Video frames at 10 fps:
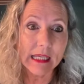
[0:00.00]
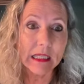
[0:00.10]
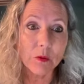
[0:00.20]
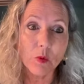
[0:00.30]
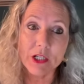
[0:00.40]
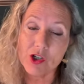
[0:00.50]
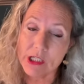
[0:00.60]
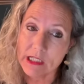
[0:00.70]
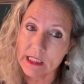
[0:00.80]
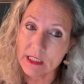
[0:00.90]
in which
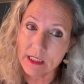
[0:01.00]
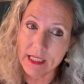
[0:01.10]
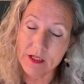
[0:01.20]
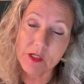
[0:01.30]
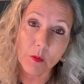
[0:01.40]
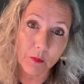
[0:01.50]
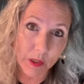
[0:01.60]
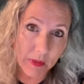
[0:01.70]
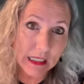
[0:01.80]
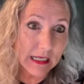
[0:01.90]
he links
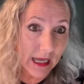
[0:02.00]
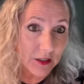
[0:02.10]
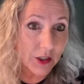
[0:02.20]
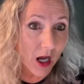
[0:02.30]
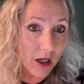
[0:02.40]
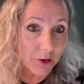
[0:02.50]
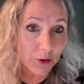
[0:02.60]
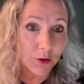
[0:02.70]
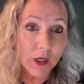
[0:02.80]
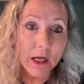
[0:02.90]
Bibi
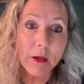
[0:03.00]
Netanyahu